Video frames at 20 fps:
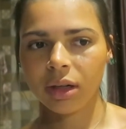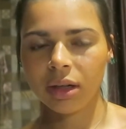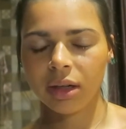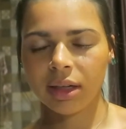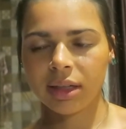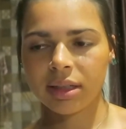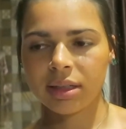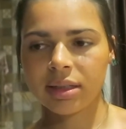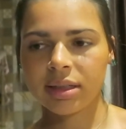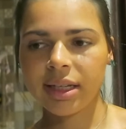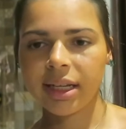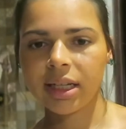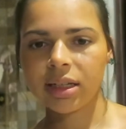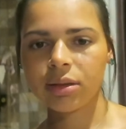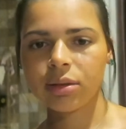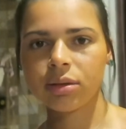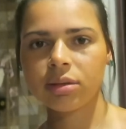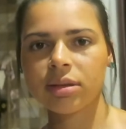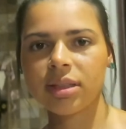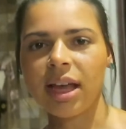like
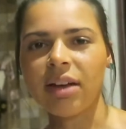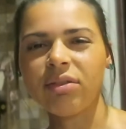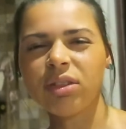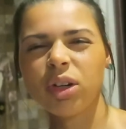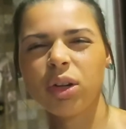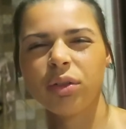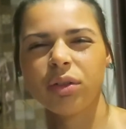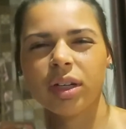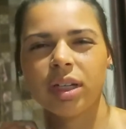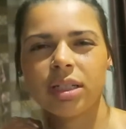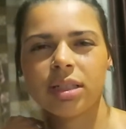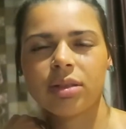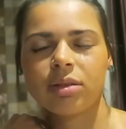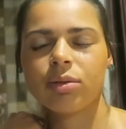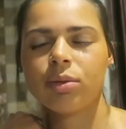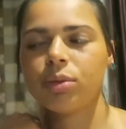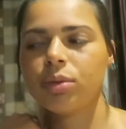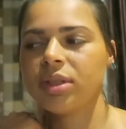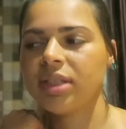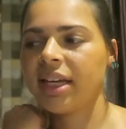6, 7 of us
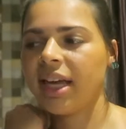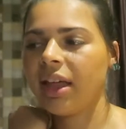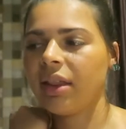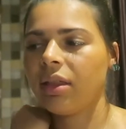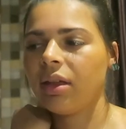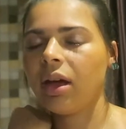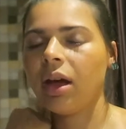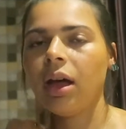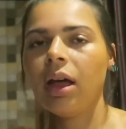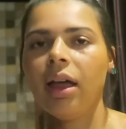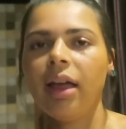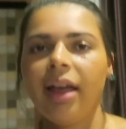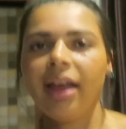all together.